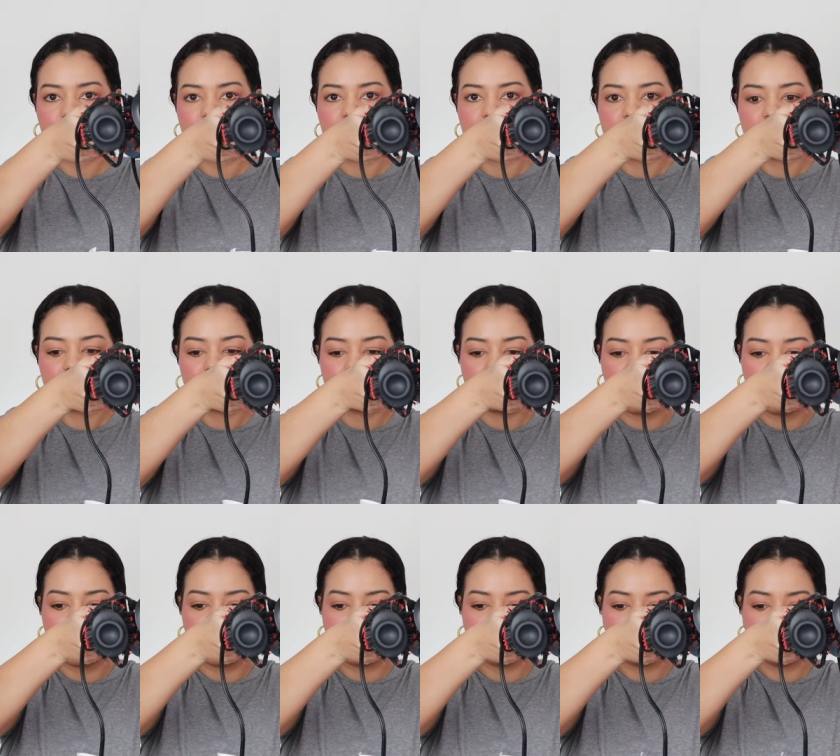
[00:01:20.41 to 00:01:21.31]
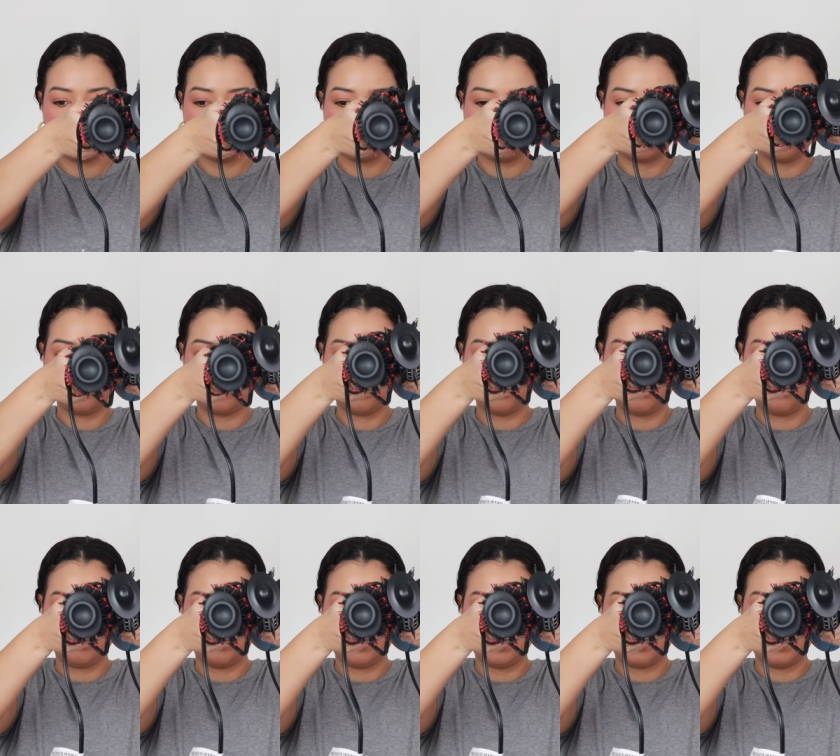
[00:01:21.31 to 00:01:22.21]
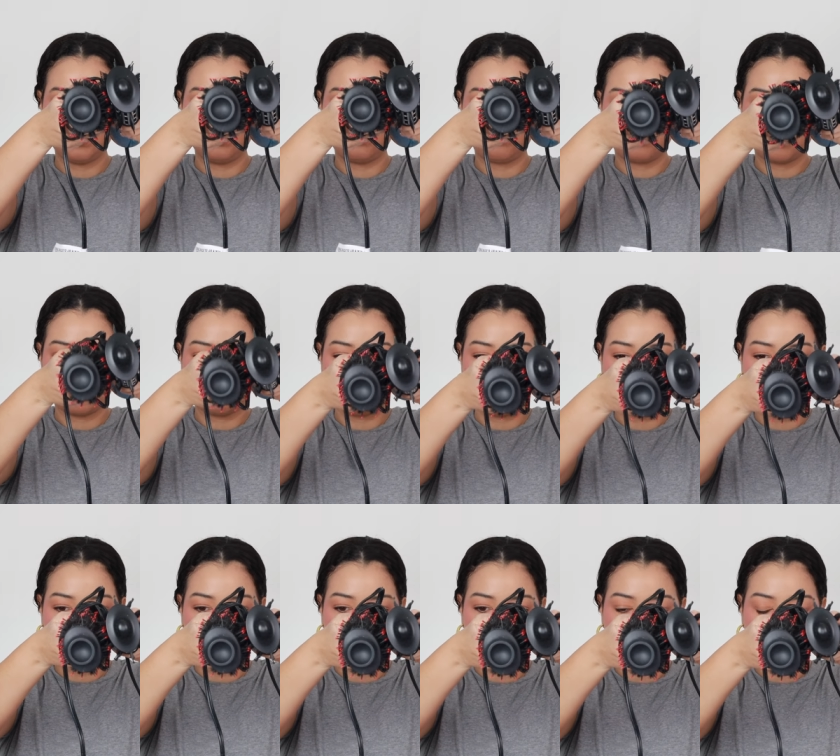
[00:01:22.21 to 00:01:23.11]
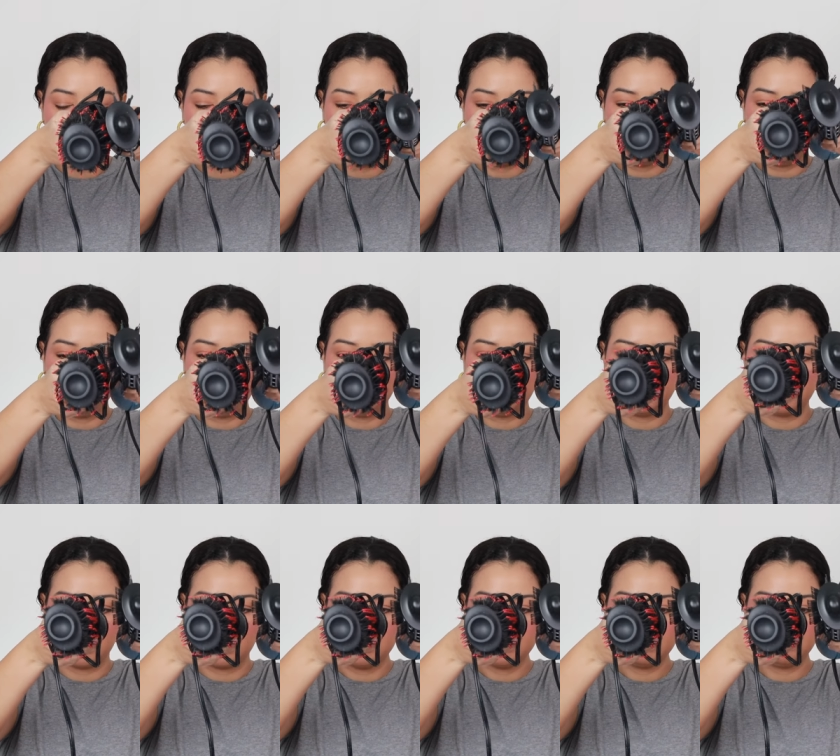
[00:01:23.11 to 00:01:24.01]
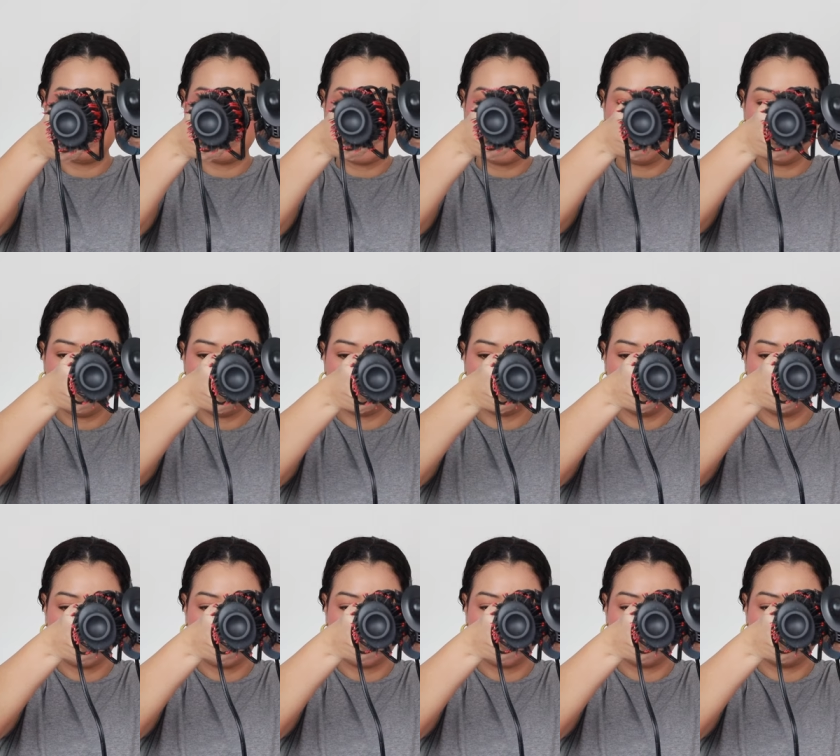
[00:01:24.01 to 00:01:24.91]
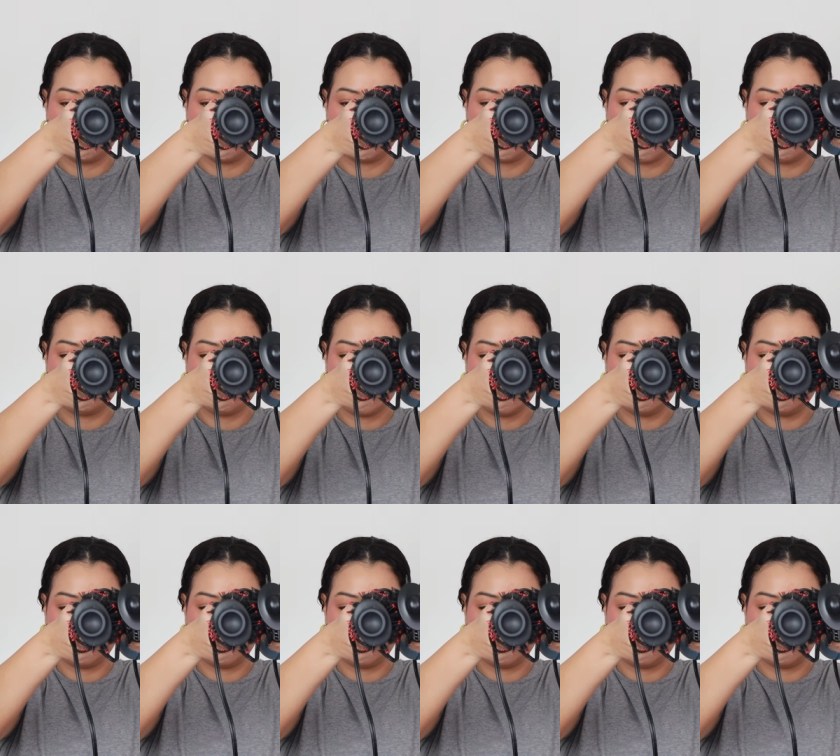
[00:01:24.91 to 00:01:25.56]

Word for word: in size to the Revlon Plus, but now that I look at it, the Revlon